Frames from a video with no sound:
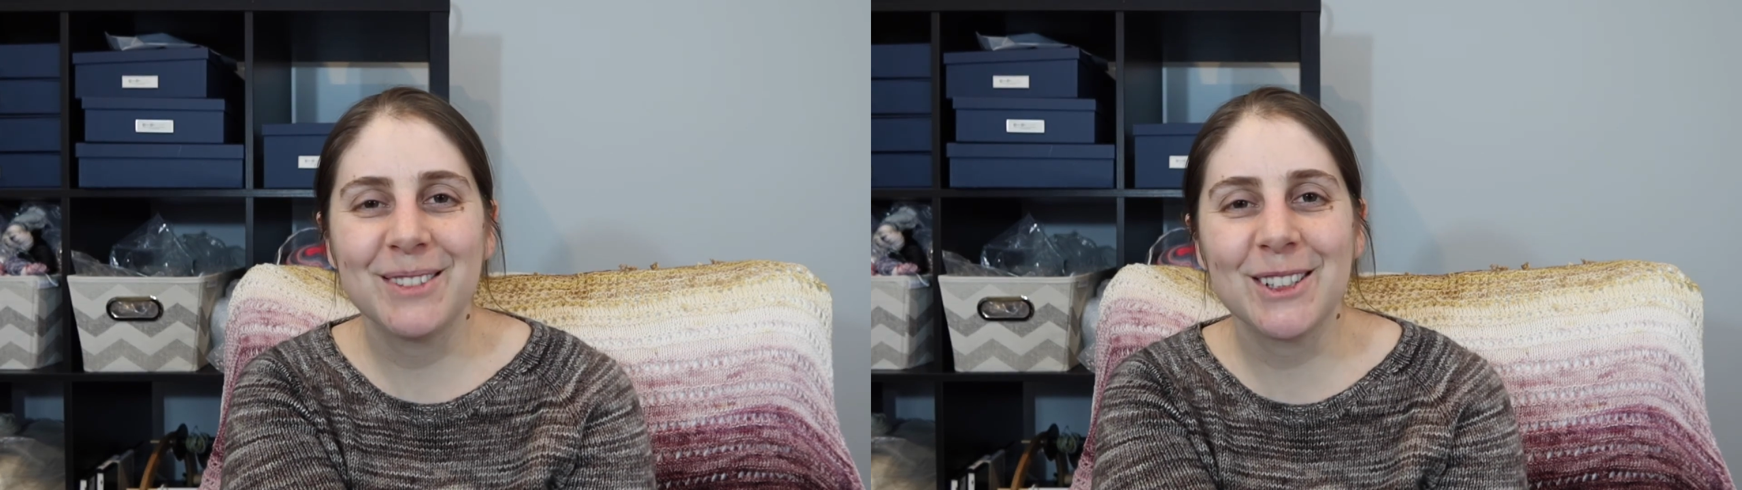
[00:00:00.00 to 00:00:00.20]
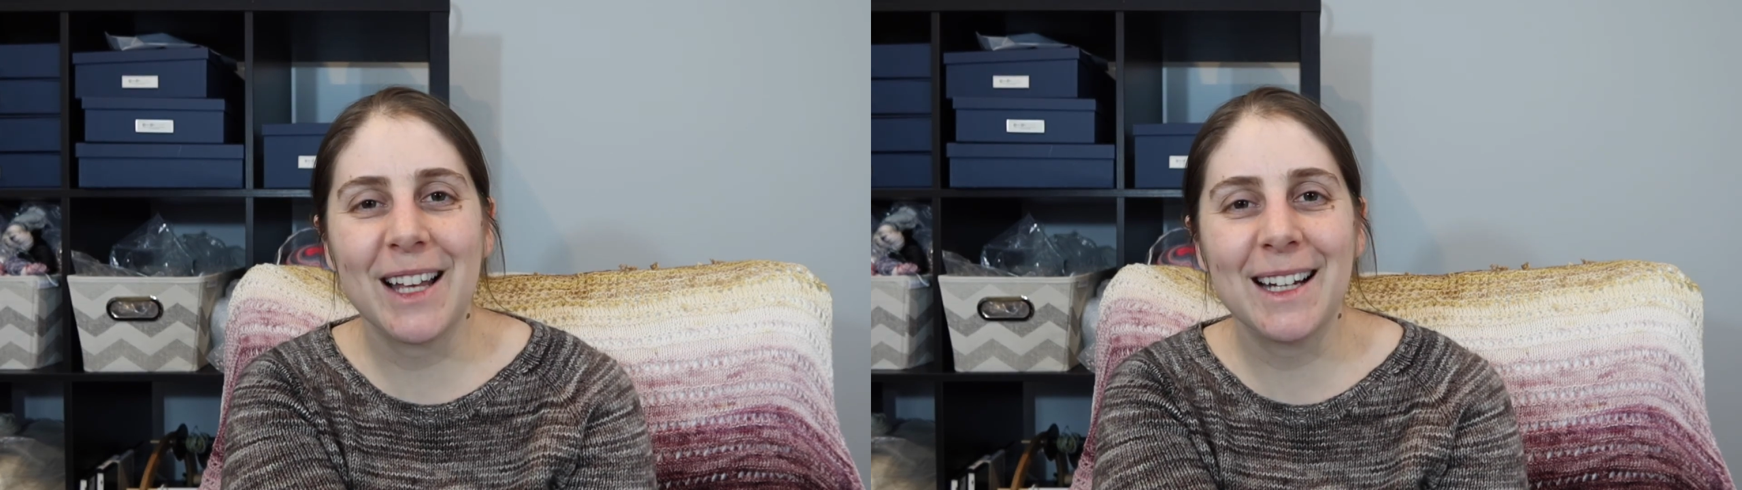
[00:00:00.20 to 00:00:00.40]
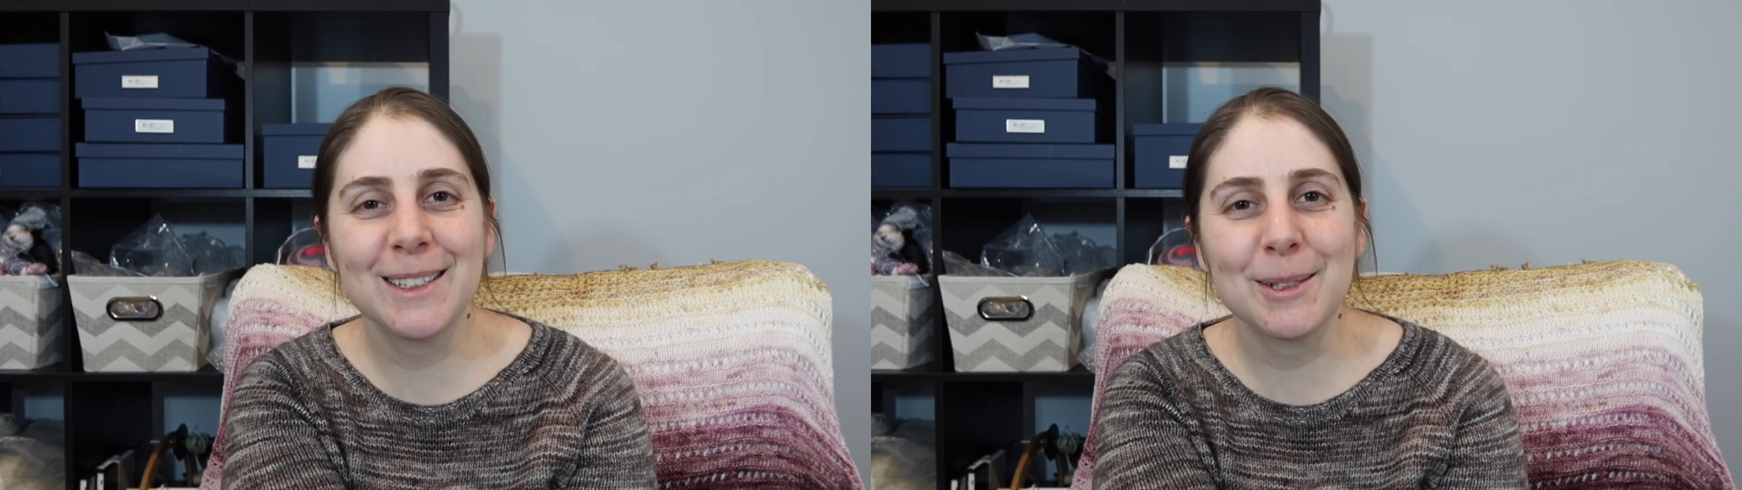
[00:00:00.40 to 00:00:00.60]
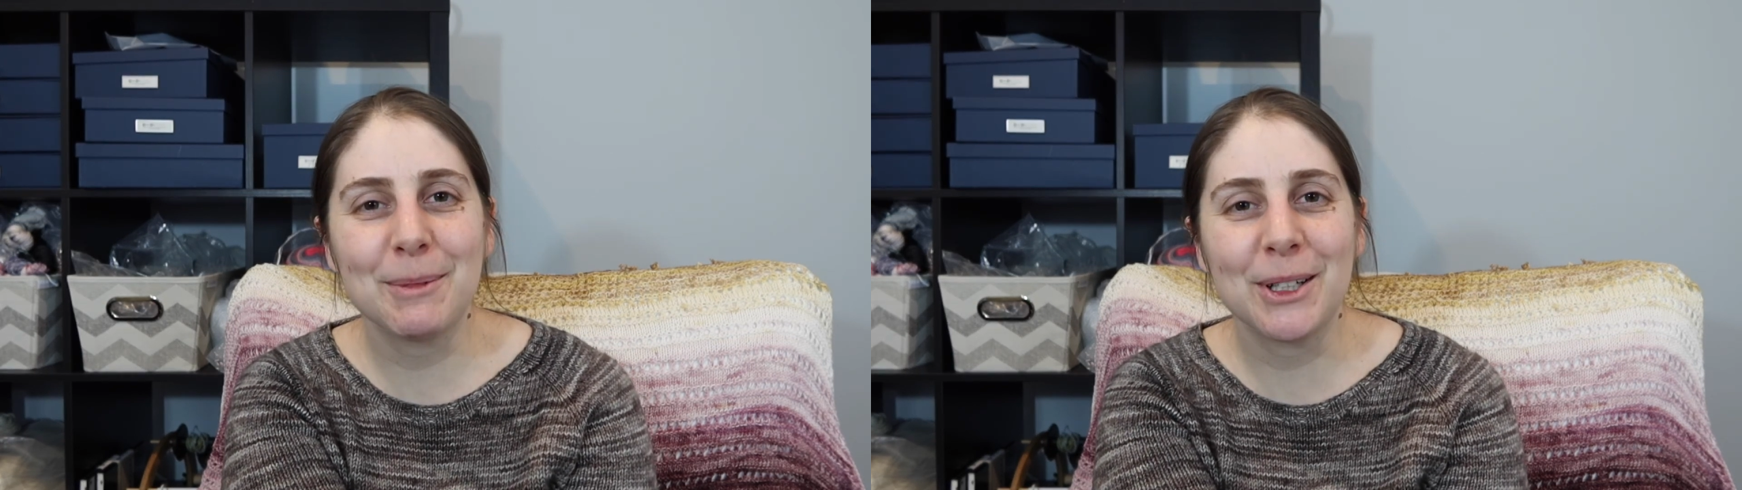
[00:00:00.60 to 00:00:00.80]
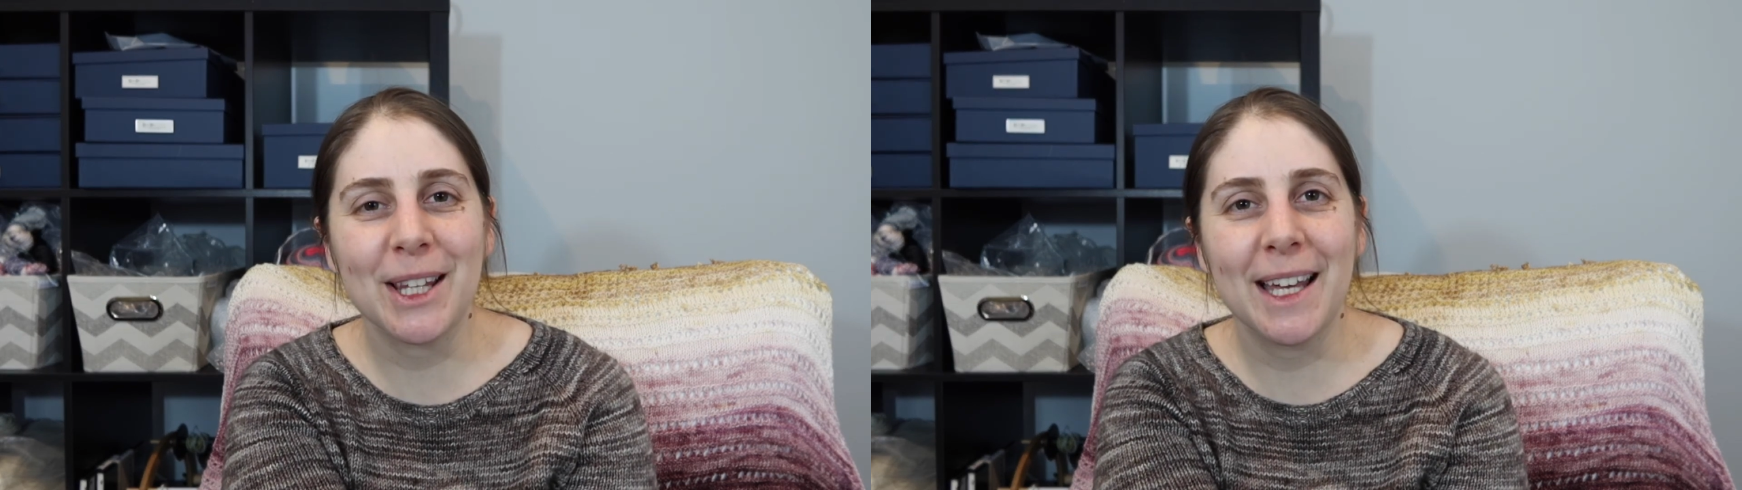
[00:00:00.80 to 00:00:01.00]
So that is their
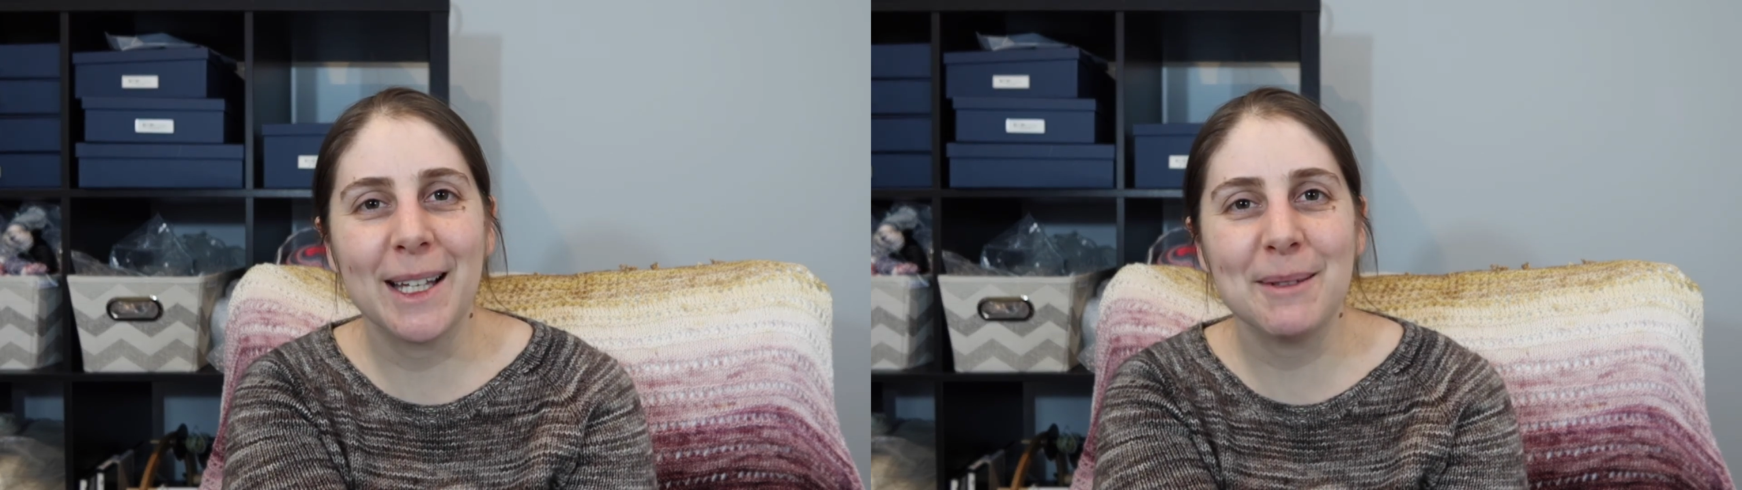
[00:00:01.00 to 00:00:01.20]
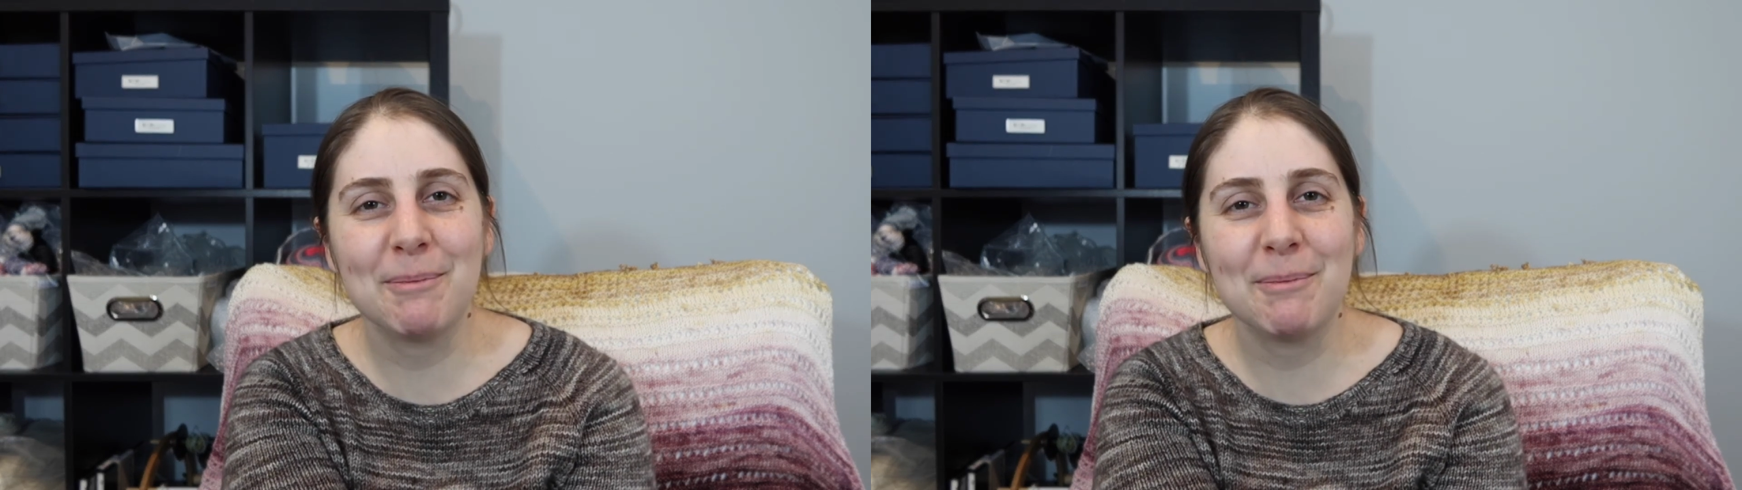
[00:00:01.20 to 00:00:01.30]
birthday,